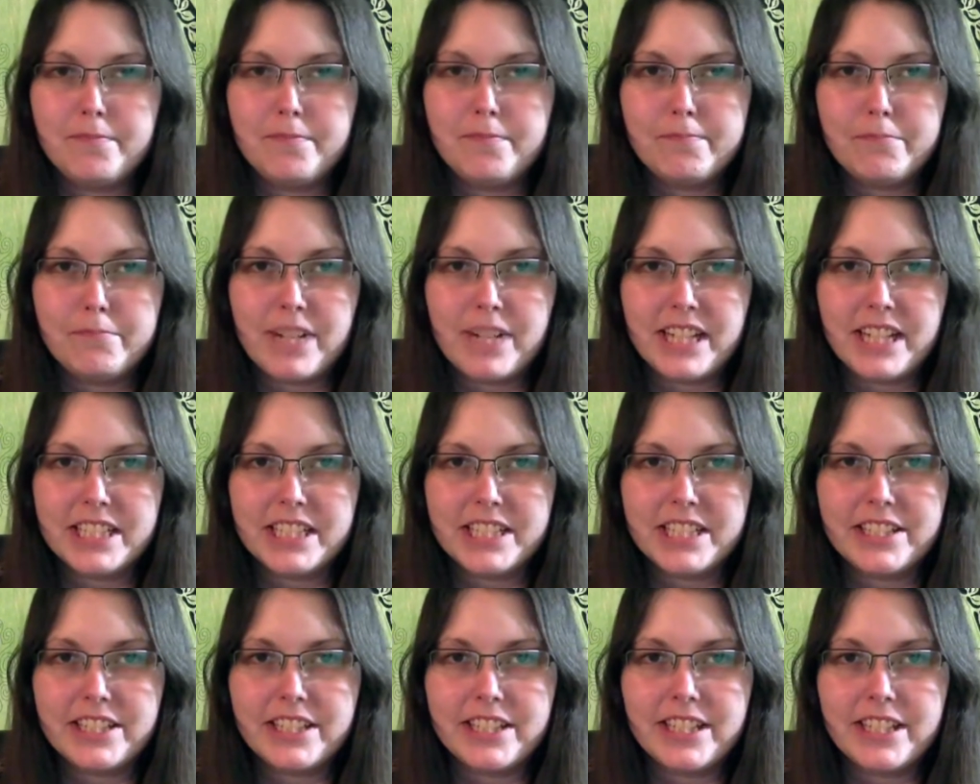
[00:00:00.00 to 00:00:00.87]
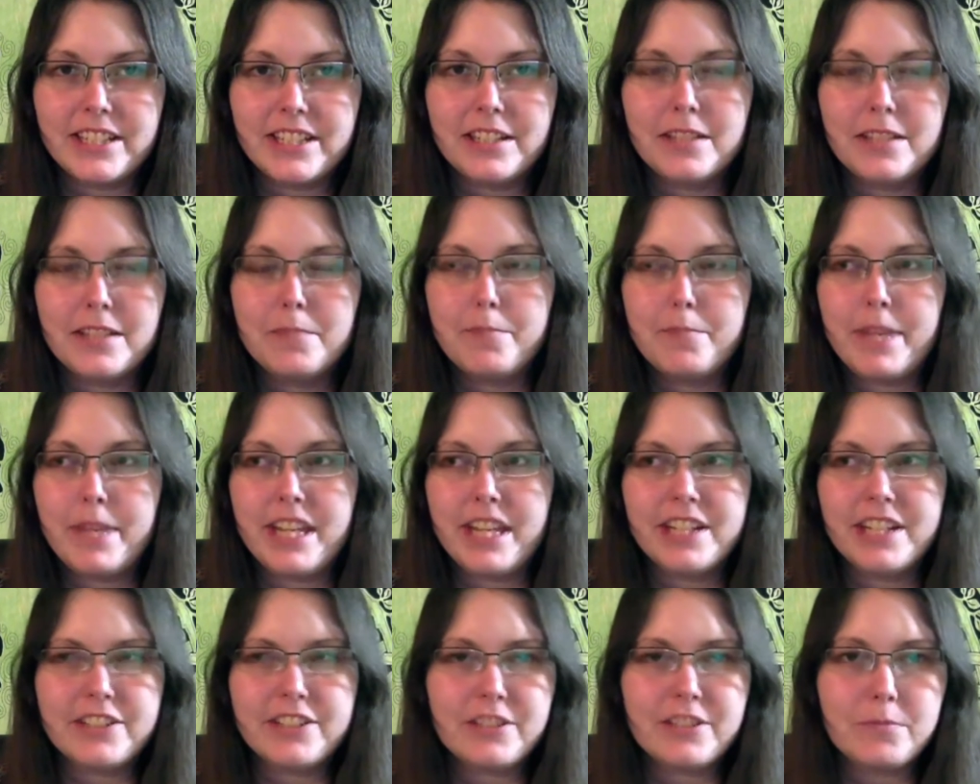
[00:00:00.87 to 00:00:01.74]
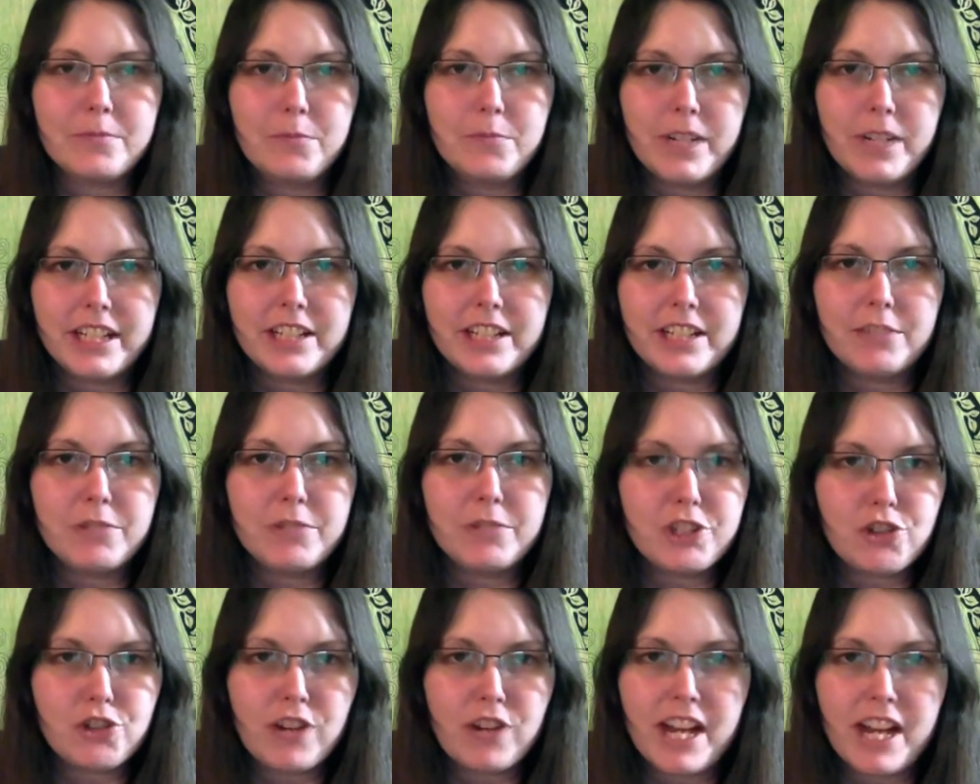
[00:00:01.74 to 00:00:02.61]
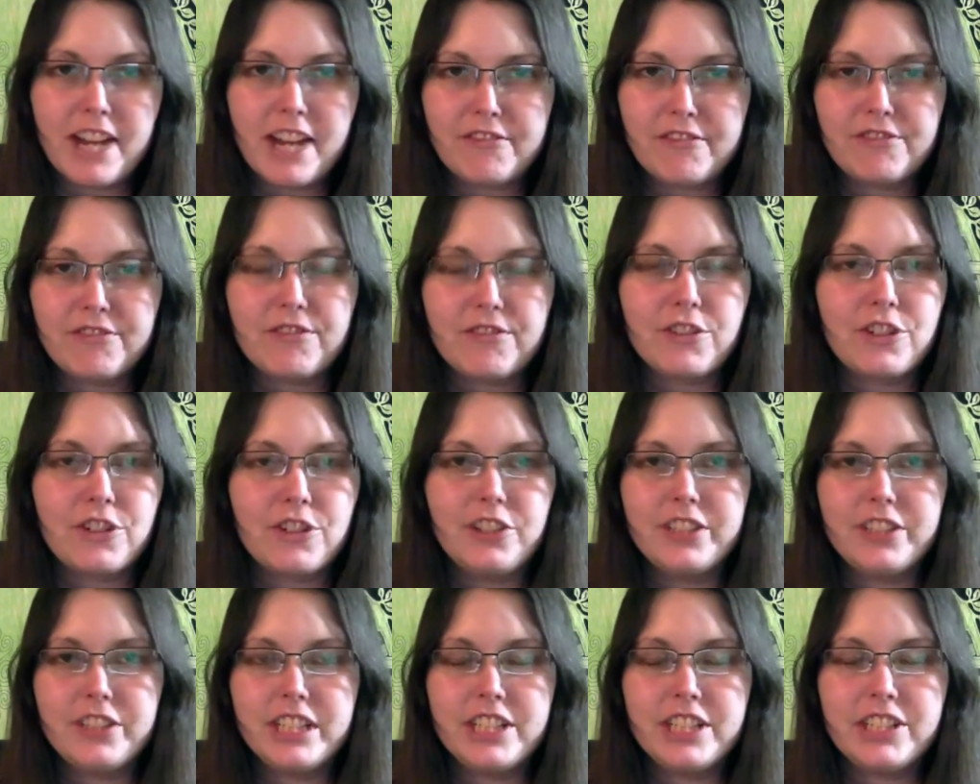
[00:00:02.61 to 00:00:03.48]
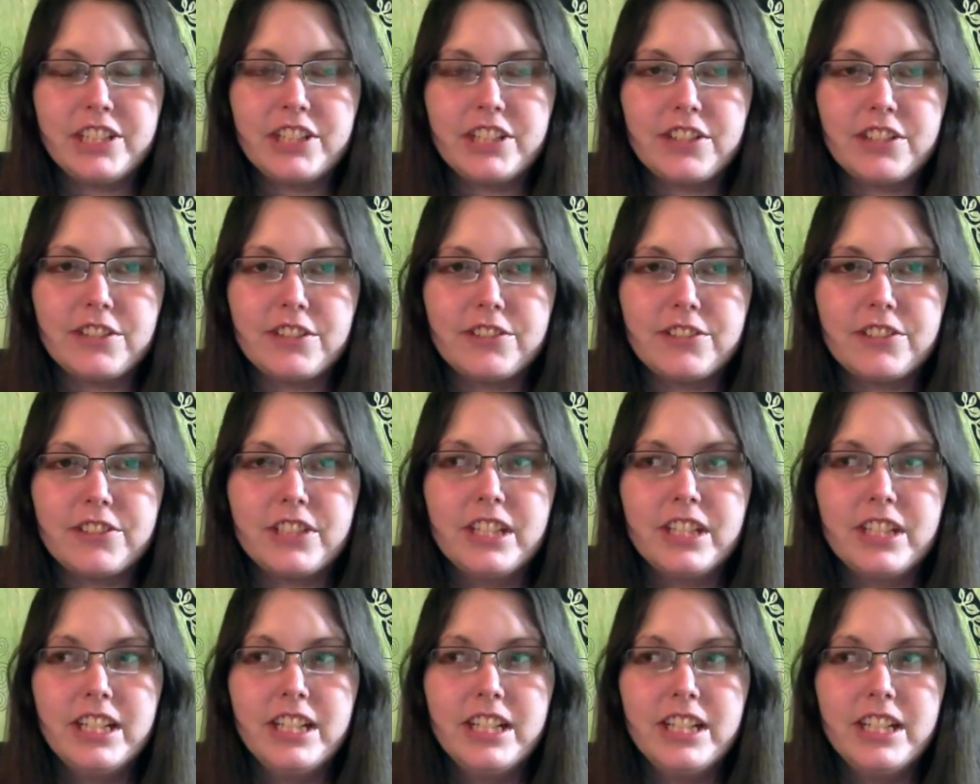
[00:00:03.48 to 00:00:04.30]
practicing paganism, Wicca, witchcraft for all these years,